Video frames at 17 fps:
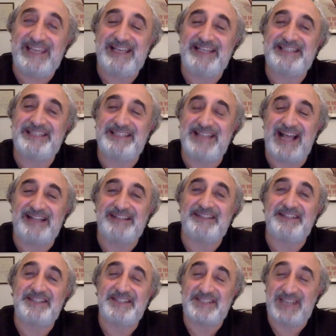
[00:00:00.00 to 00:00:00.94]
is
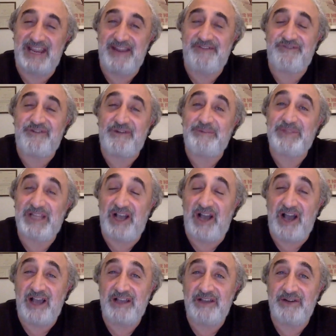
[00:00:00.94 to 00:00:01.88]
not safe from the
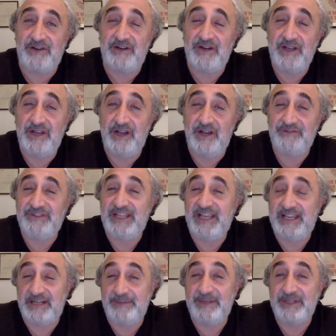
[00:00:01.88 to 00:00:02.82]
ire of the
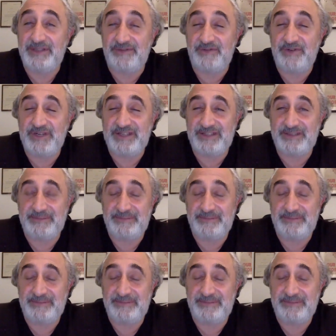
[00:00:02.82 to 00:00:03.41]
enemies of wow. reason.